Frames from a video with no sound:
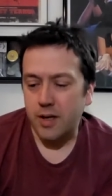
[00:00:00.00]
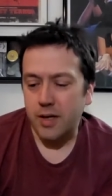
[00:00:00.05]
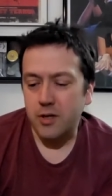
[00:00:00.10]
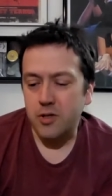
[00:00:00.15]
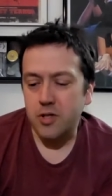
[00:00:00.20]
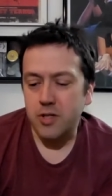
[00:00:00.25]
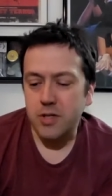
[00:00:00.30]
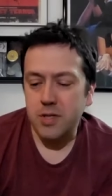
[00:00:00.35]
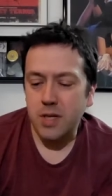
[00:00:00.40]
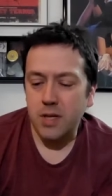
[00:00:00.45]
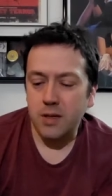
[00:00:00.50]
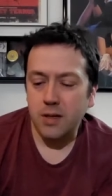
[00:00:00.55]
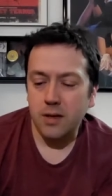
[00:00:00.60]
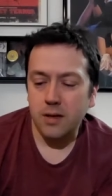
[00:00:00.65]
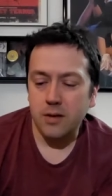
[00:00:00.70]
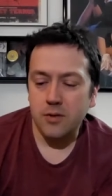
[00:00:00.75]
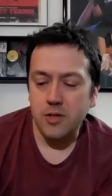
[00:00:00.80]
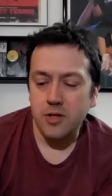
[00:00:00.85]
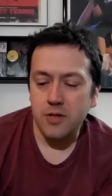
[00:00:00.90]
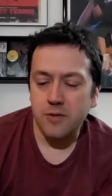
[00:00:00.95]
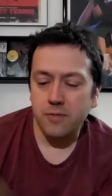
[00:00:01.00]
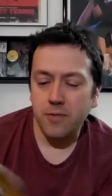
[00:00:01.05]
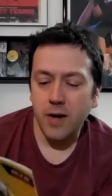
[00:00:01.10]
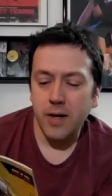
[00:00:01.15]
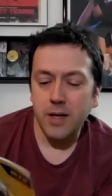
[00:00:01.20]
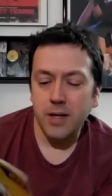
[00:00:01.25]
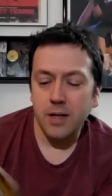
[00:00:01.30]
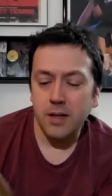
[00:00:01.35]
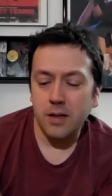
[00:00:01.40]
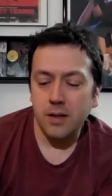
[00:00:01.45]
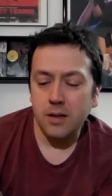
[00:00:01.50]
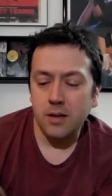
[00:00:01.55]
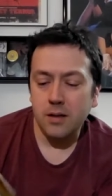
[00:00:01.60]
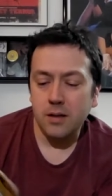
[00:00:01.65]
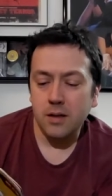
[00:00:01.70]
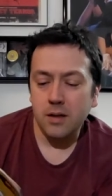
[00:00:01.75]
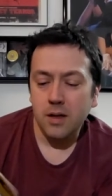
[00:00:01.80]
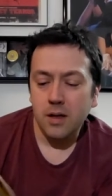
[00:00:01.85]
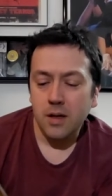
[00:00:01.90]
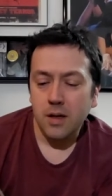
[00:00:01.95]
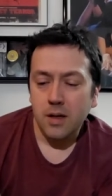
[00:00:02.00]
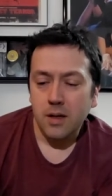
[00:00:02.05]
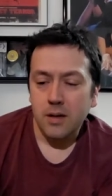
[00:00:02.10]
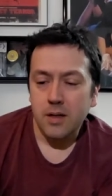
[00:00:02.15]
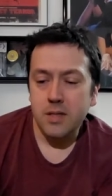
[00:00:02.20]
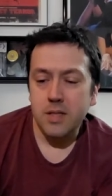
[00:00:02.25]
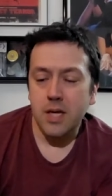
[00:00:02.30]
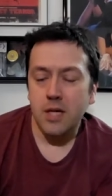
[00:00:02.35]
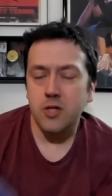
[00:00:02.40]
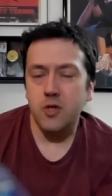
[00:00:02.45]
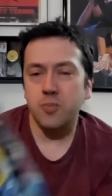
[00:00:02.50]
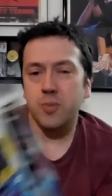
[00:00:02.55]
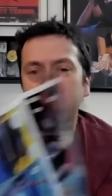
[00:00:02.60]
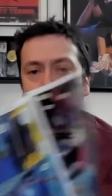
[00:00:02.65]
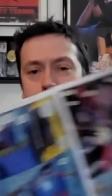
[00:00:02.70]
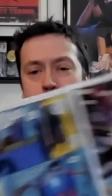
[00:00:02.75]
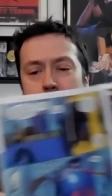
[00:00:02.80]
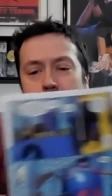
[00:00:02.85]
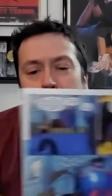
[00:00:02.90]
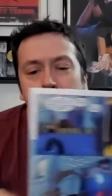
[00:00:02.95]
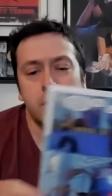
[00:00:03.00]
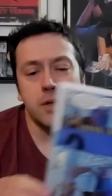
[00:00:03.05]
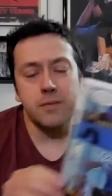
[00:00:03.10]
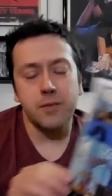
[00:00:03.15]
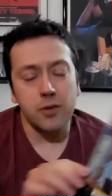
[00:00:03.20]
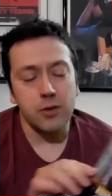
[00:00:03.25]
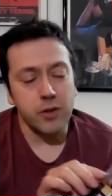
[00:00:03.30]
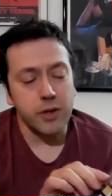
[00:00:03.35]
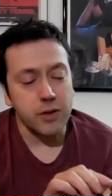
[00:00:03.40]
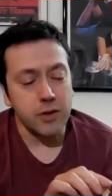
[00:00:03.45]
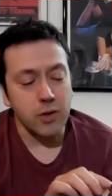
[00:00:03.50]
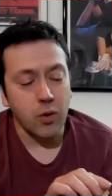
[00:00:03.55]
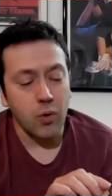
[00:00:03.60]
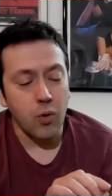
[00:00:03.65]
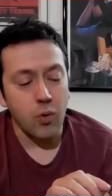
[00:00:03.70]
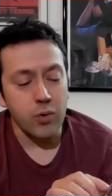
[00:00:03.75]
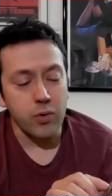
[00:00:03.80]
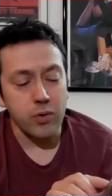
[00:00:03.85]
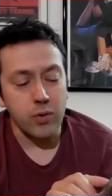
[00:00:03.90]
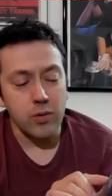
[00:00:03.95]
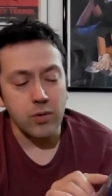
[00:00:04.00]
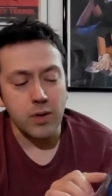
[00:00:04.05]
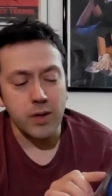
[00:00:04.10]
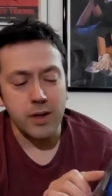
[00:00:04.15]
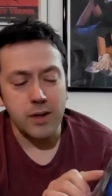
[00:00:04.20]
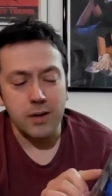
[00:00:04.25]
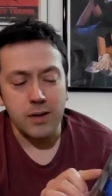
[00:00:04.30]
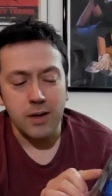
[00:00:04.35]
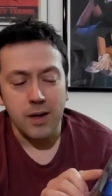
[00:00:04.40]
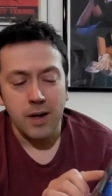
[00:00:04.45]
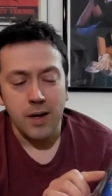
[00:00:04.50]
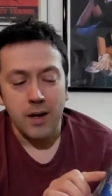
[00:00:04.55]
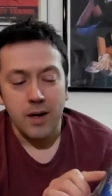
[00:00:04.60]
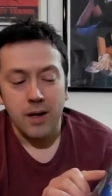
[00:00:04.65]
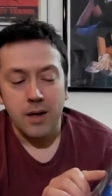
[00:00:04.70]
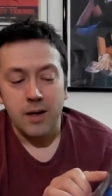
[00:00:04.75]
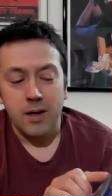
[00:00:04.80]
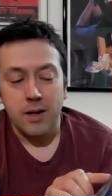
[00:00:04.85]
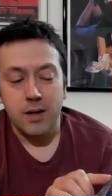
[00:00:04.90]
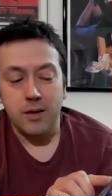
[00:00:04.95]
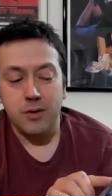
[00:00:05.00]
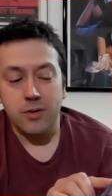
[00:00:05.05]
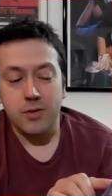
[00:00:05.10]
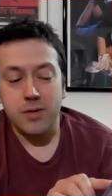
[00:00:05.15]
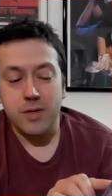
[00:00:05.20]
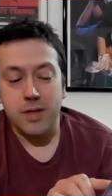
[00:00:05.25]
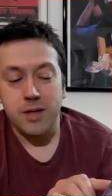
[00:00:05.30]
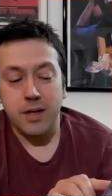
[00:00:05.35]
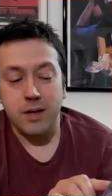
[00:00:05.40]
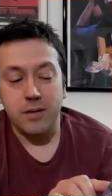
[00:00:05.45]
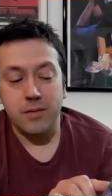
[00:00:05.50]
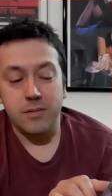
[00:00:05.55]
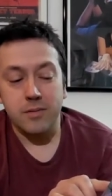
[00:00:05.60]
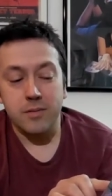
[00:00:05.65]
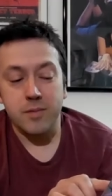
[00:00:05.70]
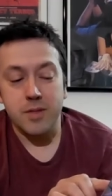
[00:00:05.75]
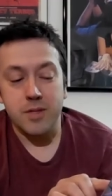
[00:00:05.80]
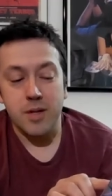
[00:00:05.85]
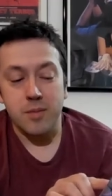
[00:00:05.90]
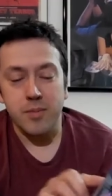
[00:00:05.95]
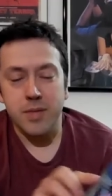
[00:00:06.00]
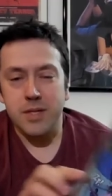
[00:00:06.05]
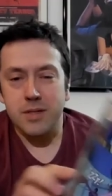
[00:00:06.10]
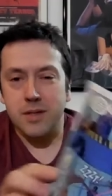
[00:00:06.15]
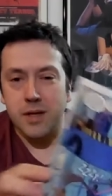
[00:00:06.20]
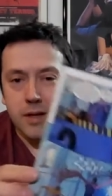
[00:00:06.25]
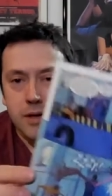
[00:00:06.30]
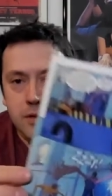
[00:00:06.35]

Like she's fighting these henchmen here, and if you look in the corner, like it looks like somebody's